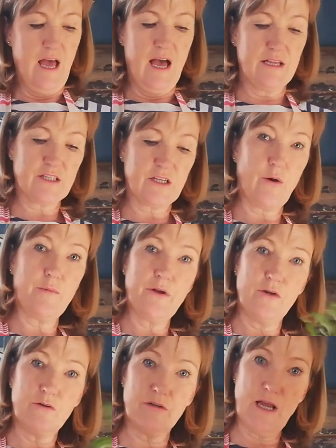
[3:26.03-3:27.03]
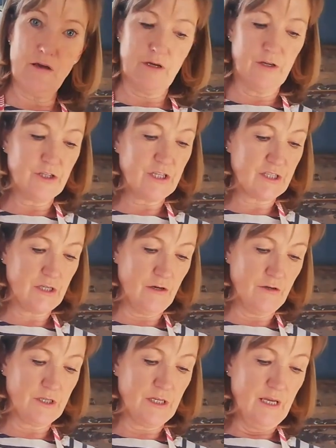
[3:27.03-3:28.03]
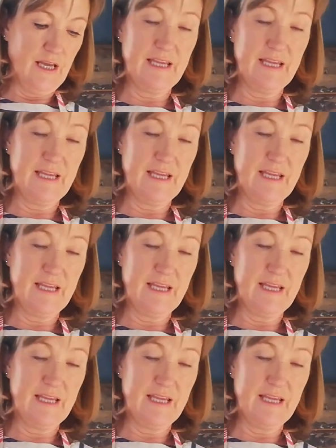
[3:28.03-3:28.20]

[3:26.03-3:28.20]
And so I'm now going to start